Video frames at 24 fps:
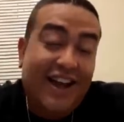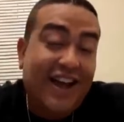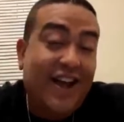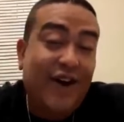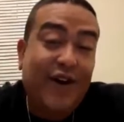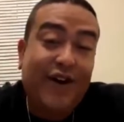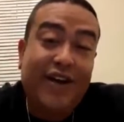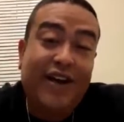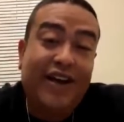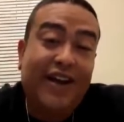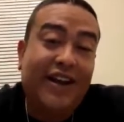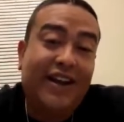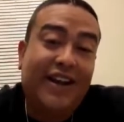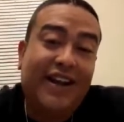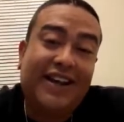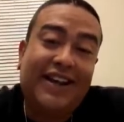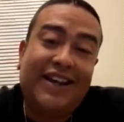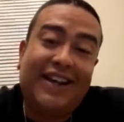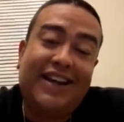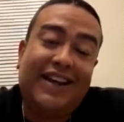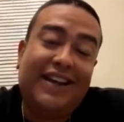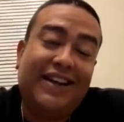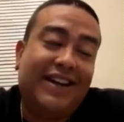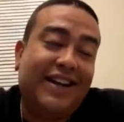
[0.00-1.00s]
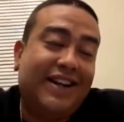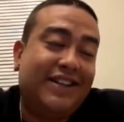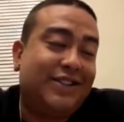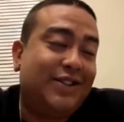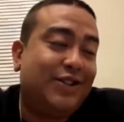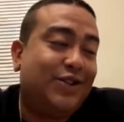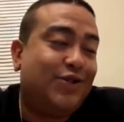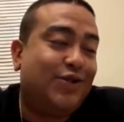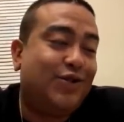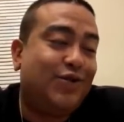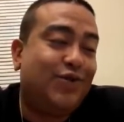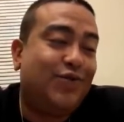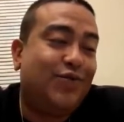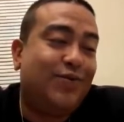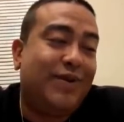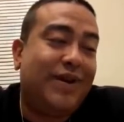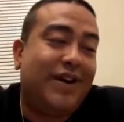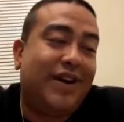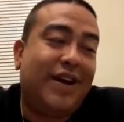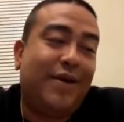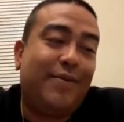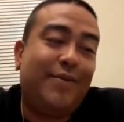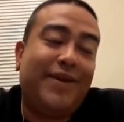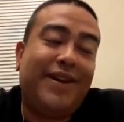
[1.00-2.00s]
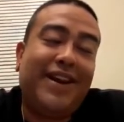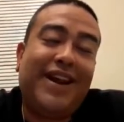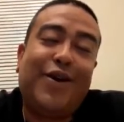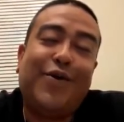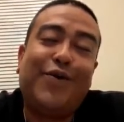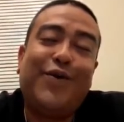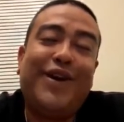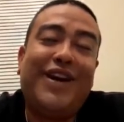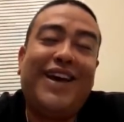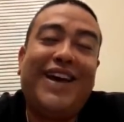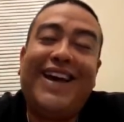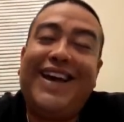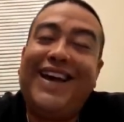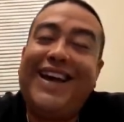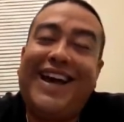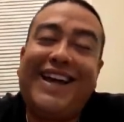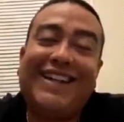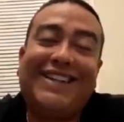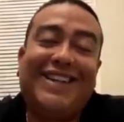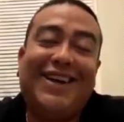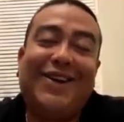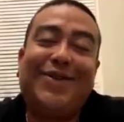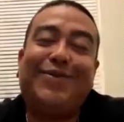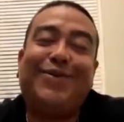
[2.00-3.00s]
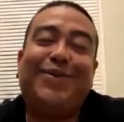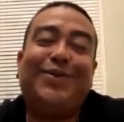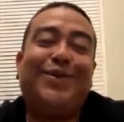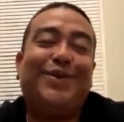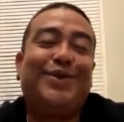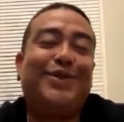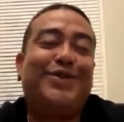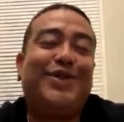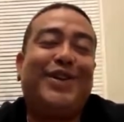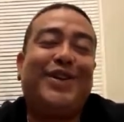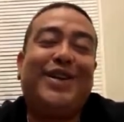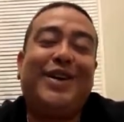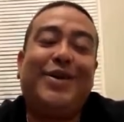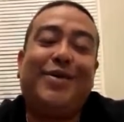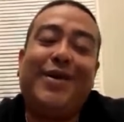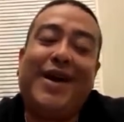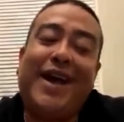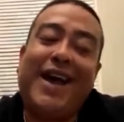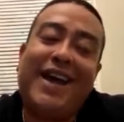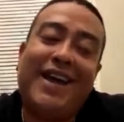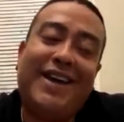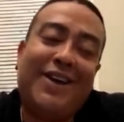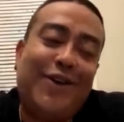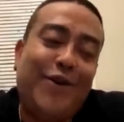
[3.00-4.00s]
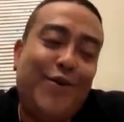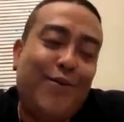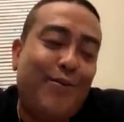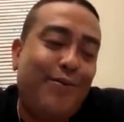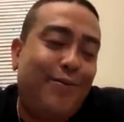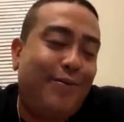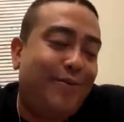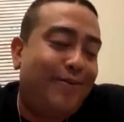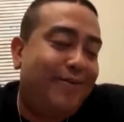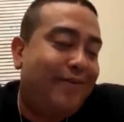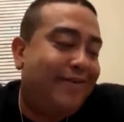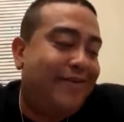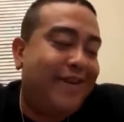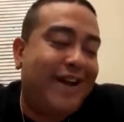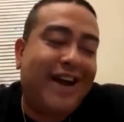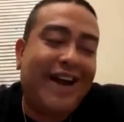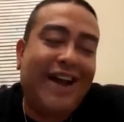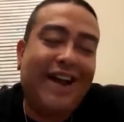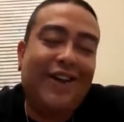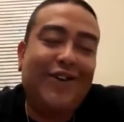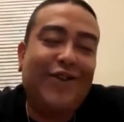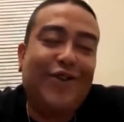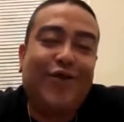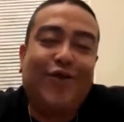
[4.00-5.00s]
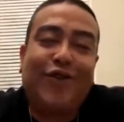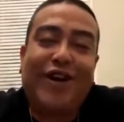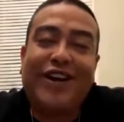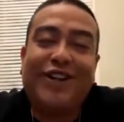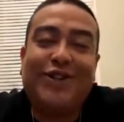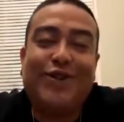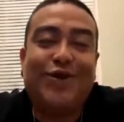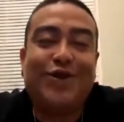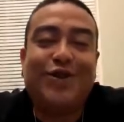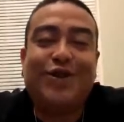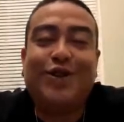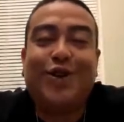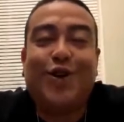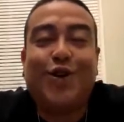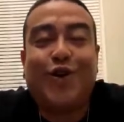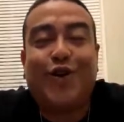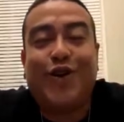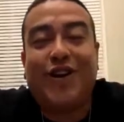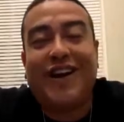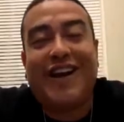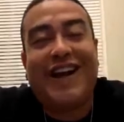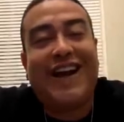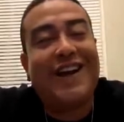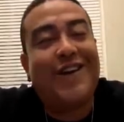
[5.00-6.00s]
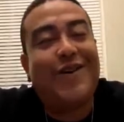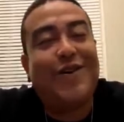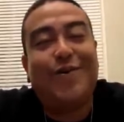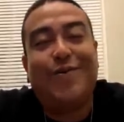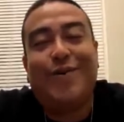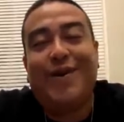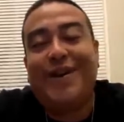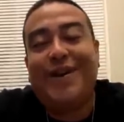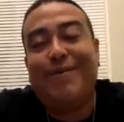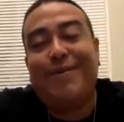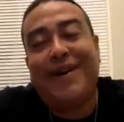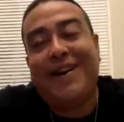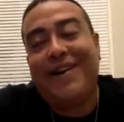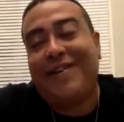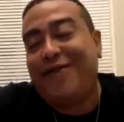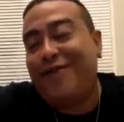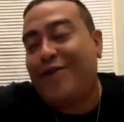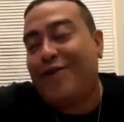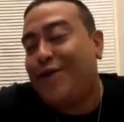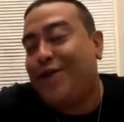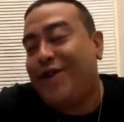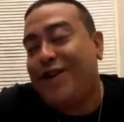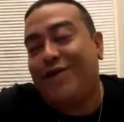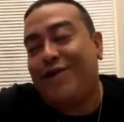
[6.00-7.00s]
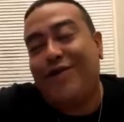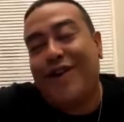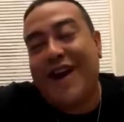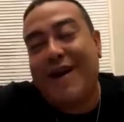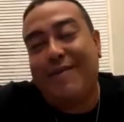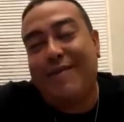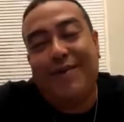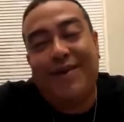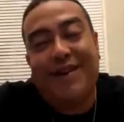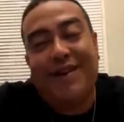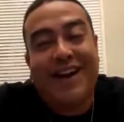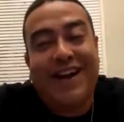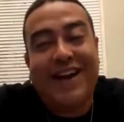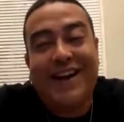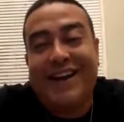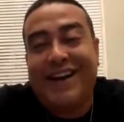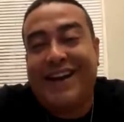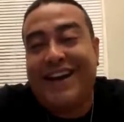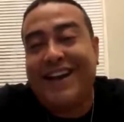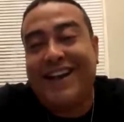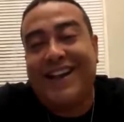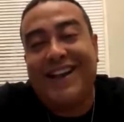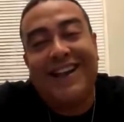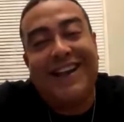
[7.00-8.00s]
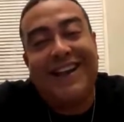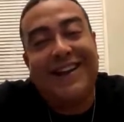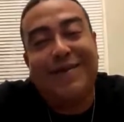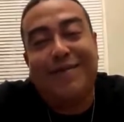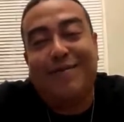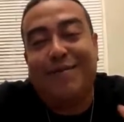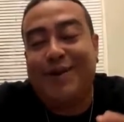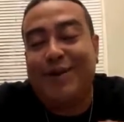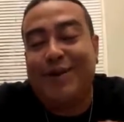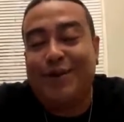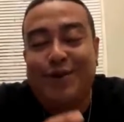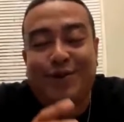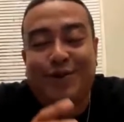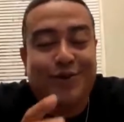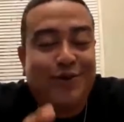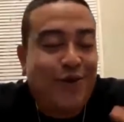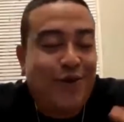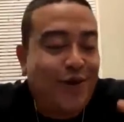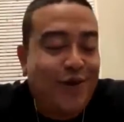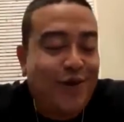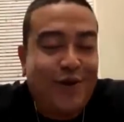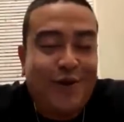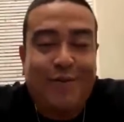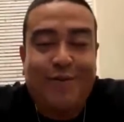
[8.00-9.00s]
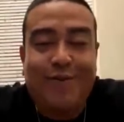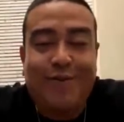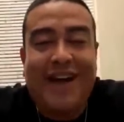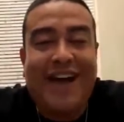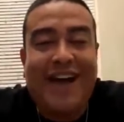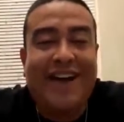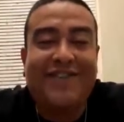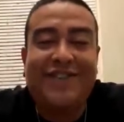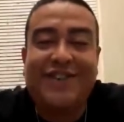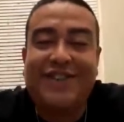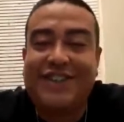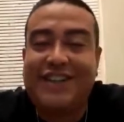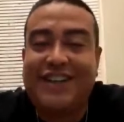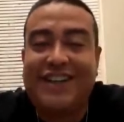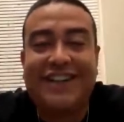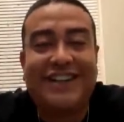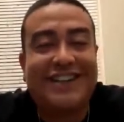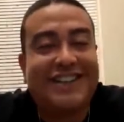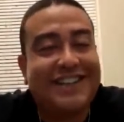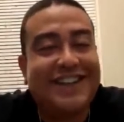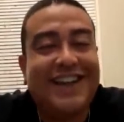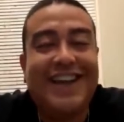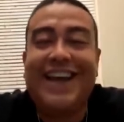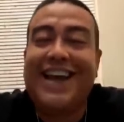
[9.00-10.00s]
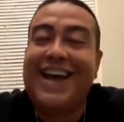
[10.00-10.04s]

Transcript: Hell yeah, and that's the truth, man. I mean, hey, I tell people straight up, I ain't gonna write you a story. I ain't gonna be a metaphoric rapper. I ain't here to build you on no math shits.